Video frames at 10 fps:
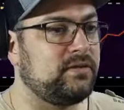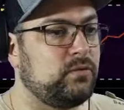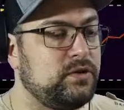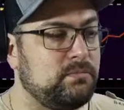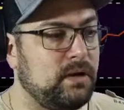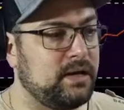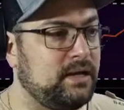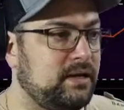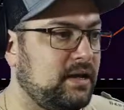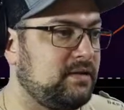with your
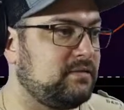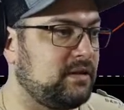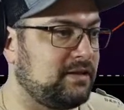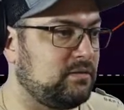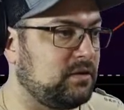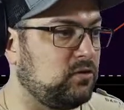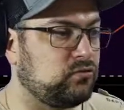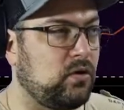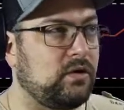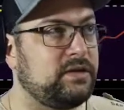money in case like something goes
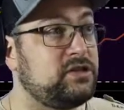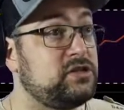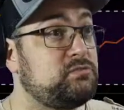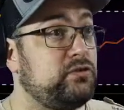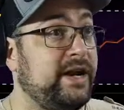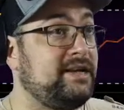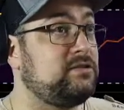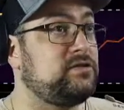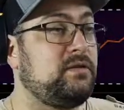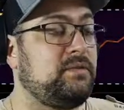wrong, the exchange breaks
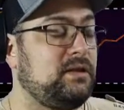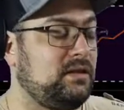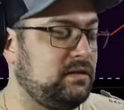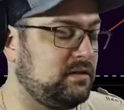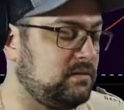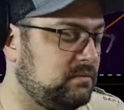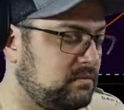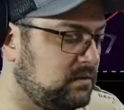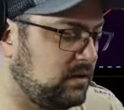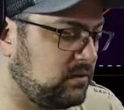or something, like, you know,
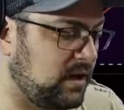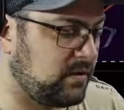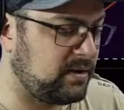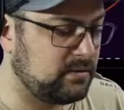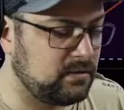you go downhill.